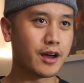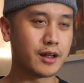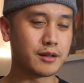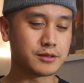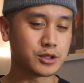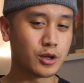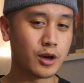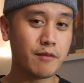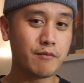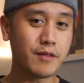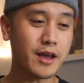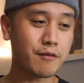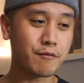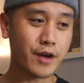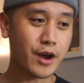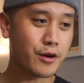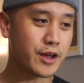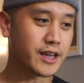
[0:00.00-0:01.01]
So I'm like
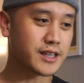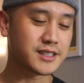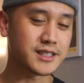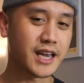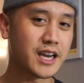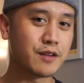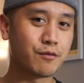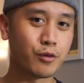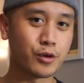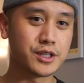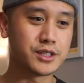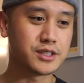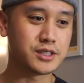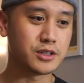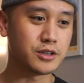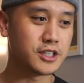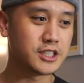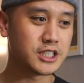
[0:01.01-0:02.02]
very excited for this
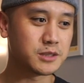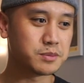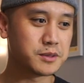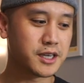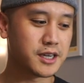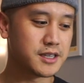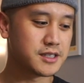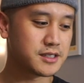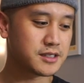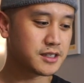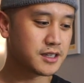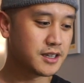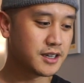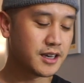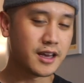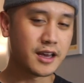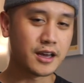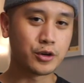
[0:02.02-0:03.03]
series, just because
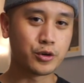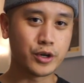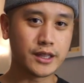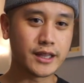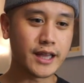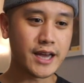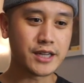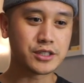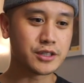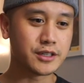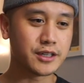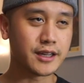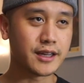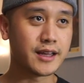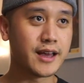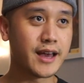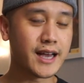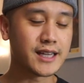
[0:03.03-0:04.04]
Green Lantern
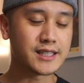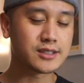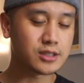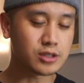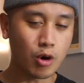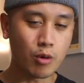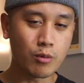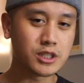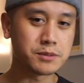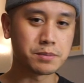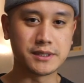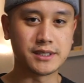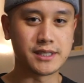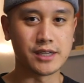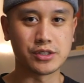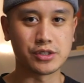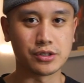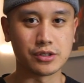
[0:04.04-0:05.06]
has so much
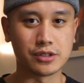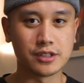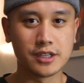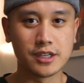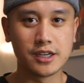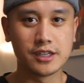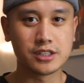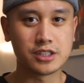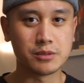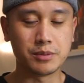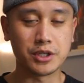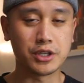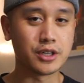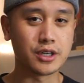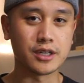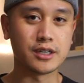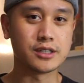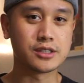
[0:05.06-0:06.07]
potential to be
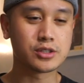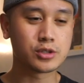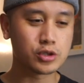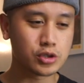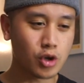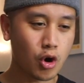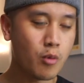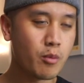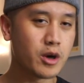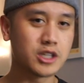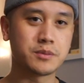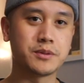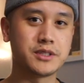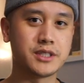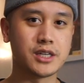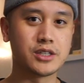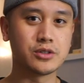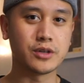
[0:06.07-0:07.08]
good, so much
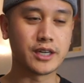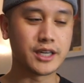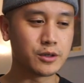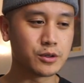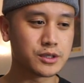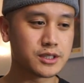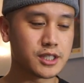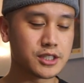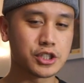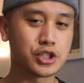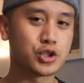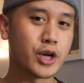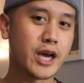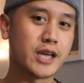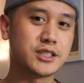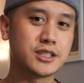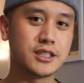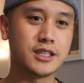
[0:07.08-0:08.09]
potential, and it was such a
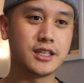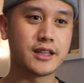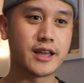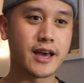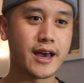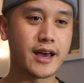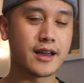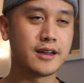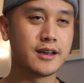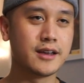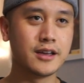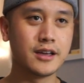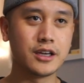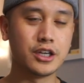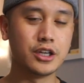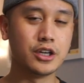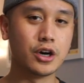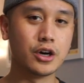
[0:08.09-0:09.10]
tragedy that,
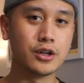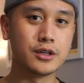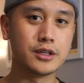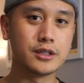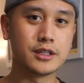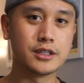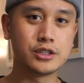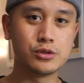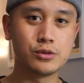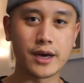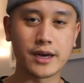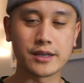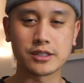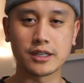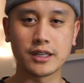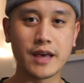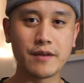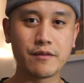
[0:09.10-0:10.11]
you know, the
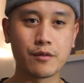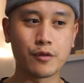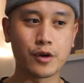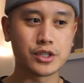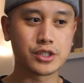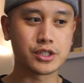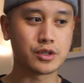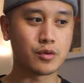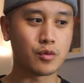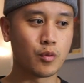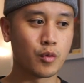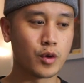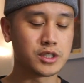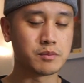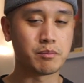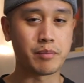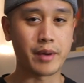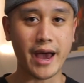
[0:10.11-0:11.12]
2011 version
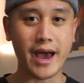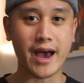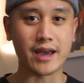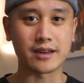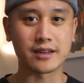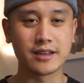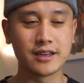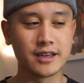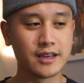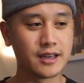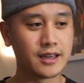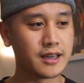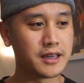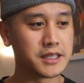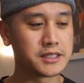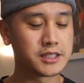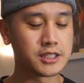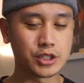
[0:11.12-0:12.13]
was bad.
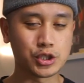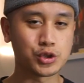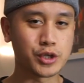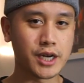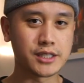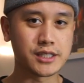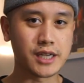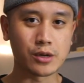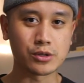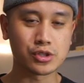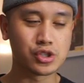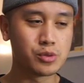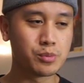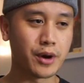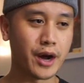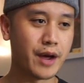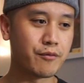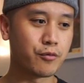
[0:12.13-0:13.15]
Such a tragedy. I was
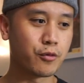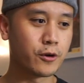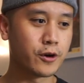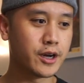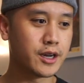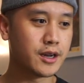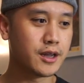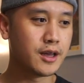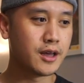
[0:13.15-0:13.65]
super hyped for it.